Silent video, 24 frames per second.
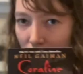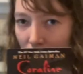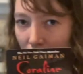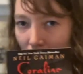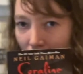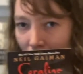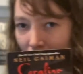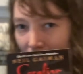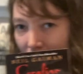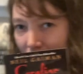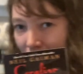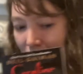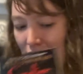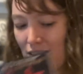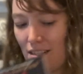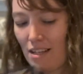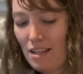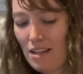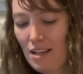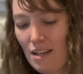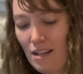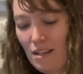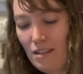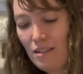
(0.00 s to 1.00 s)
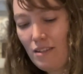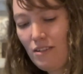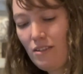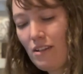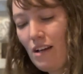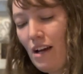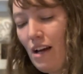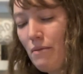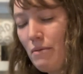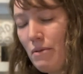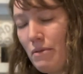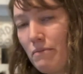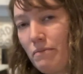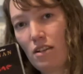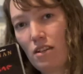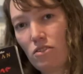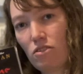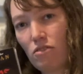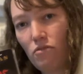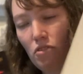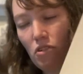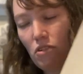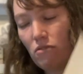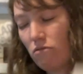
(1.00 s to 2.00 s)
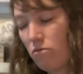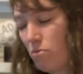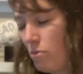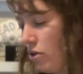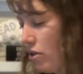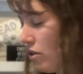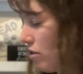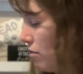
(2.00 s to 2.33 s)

There it is. Neil Gaiman. So if you're unfamiliar